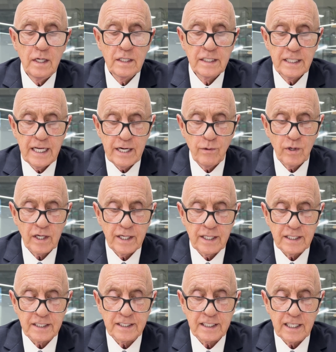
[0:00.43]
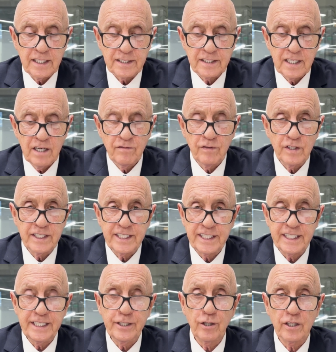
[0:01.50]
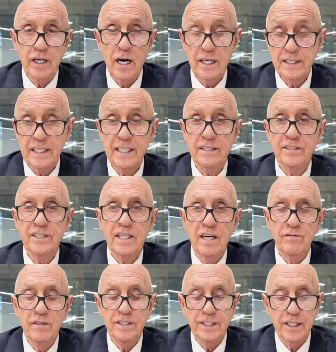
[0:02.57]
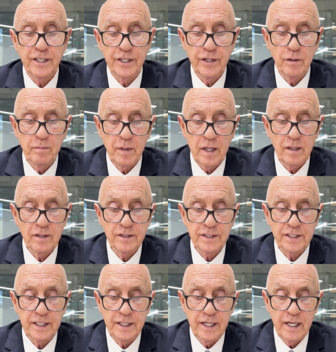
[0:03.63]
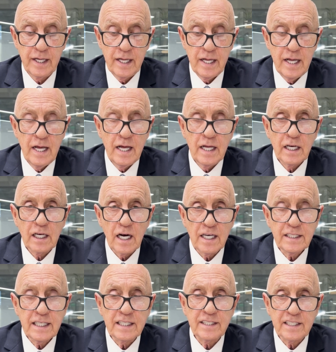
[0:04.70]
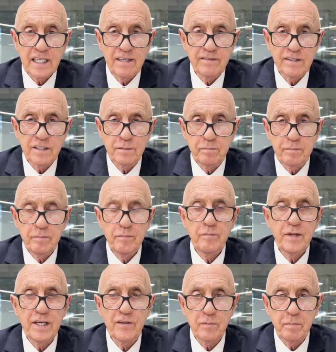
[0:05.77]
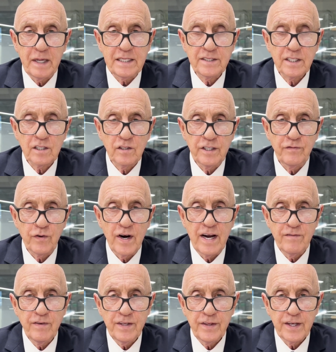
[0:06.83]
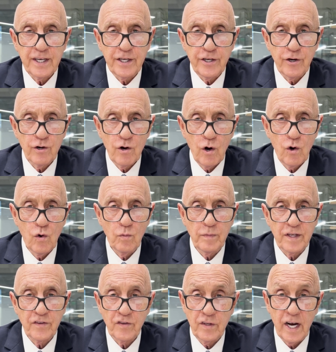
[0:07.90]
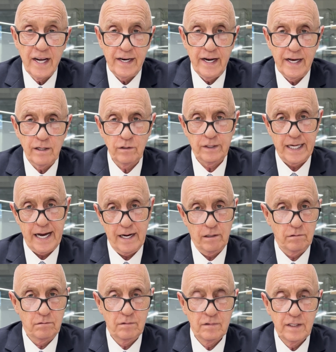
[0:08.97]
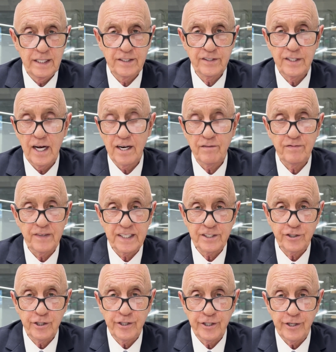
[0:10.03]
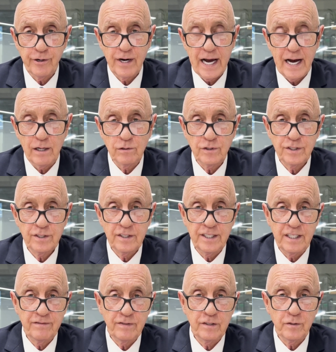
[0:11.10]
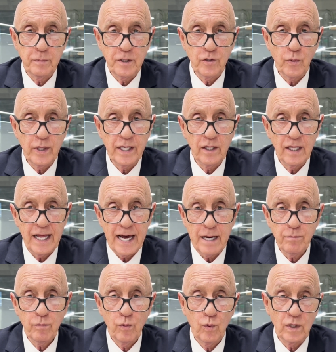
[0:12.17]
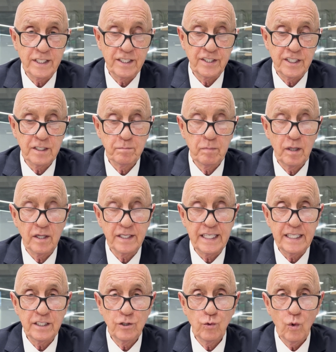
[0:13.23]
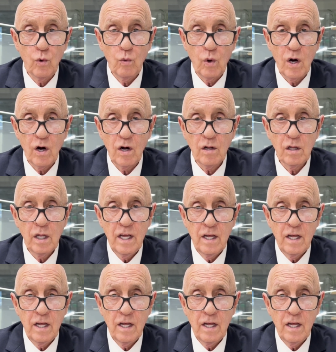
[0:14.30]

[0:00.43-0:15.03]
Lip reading: Today, we're going to discuss coverage C, or contents coverage under your policy. Contents coverage is basically for everything in your home that's not nailed down. It's not a fixture to your house. The difference between a lamp, which is just plugged into a wall,